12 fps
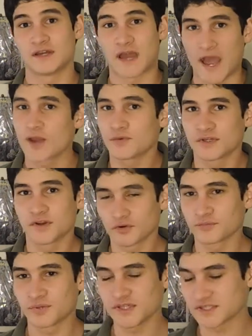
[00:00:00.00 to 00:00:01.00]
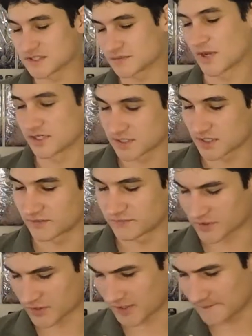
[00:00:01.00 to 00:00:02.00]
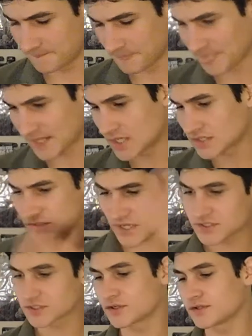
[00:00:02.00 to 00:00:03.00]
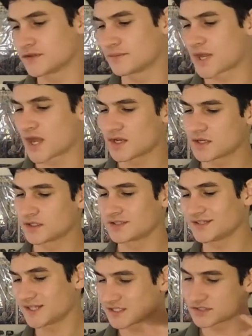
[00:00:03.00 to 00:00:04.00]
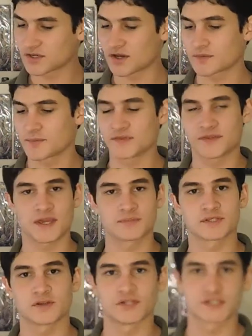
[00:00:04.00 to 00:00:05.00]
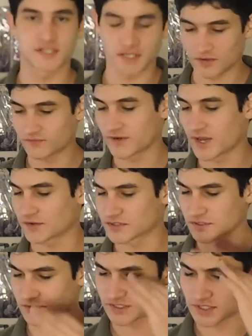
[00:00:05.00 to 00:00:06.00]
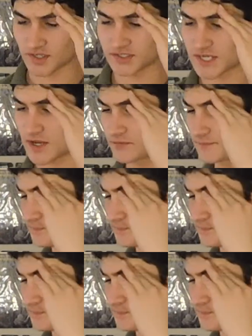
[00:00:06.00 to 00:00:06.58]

I would go to pieces myself. Okay, so that's the good and the bad. Let's talk about the episode itself now. So it starts out,